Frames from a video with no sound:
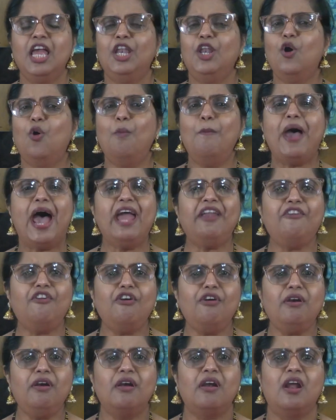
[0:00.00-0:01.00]
No
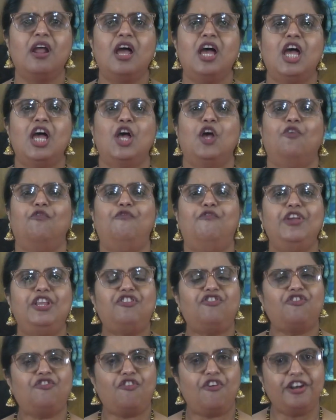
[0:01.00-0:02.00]
matter
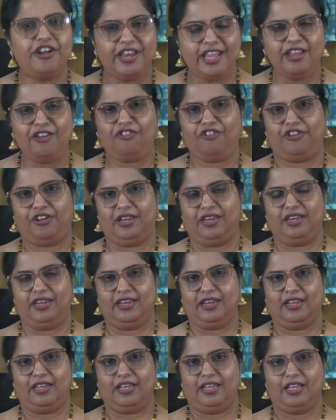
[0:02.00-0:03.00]
which tradition
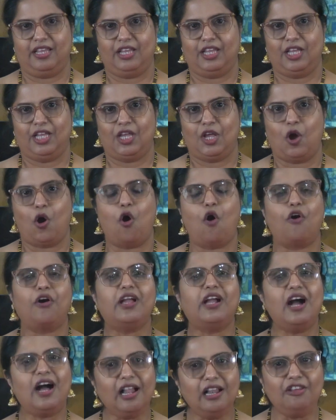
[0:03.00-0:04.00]
or
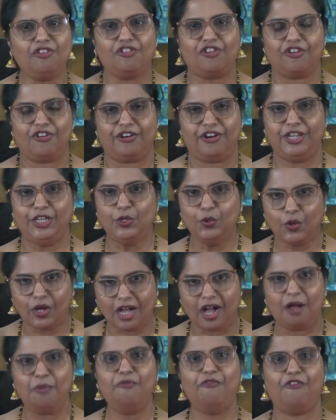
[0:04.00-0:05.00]
culture you
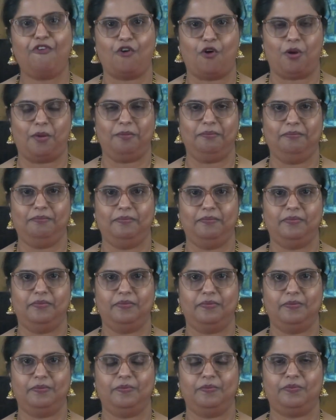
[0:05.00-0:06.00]
come from,
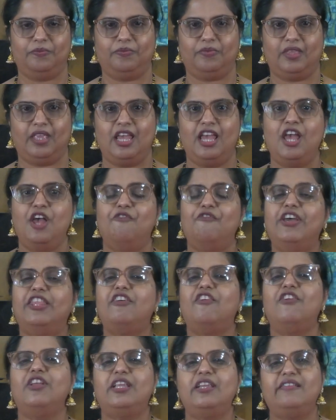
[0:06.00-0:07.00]

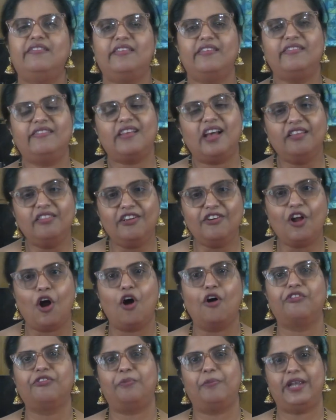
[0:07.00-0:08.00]
whether it is the Southern
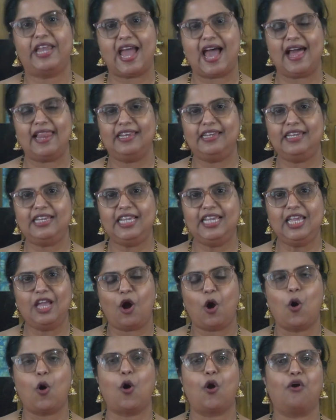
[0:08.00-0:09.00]
hospitality
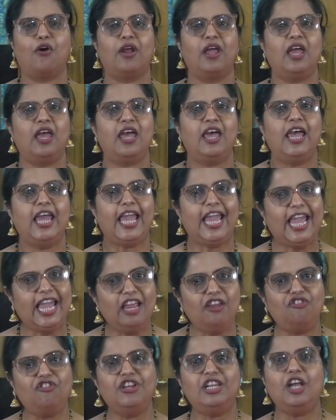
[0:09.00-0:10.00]
or
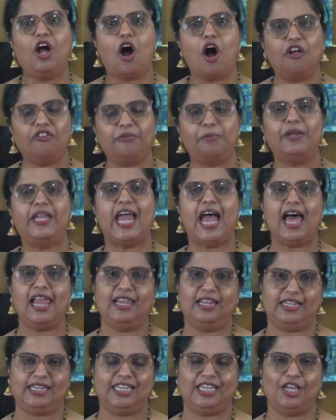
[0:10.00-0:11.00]
Asian
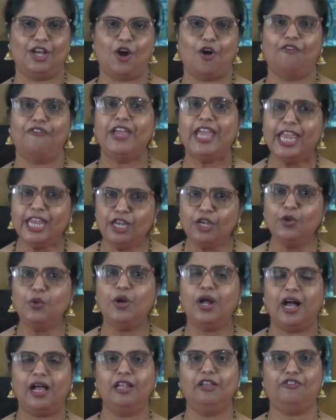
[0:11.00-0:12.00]
hospitality of Hindu
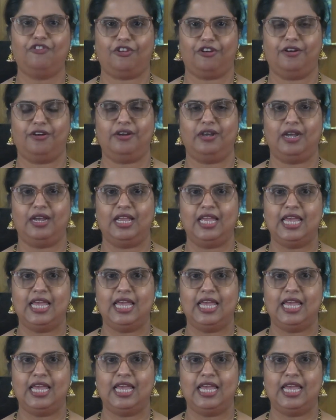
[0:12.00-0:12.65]
culture,